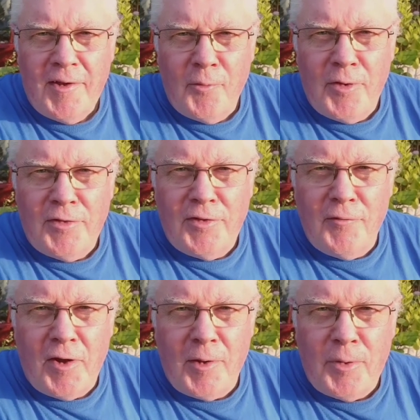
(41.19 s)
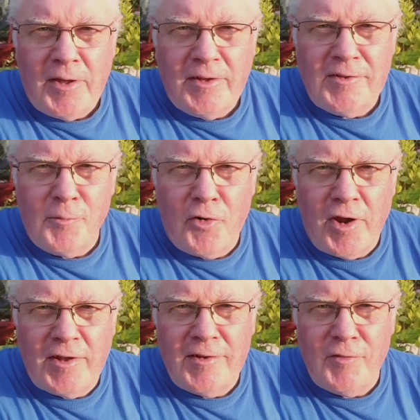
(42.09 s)
with developing some
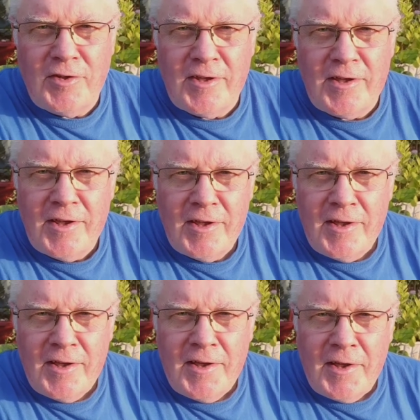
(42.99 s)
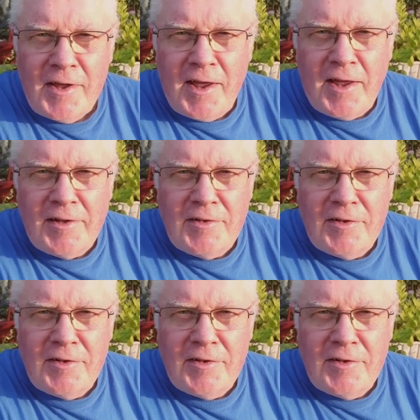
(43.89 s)
creativity and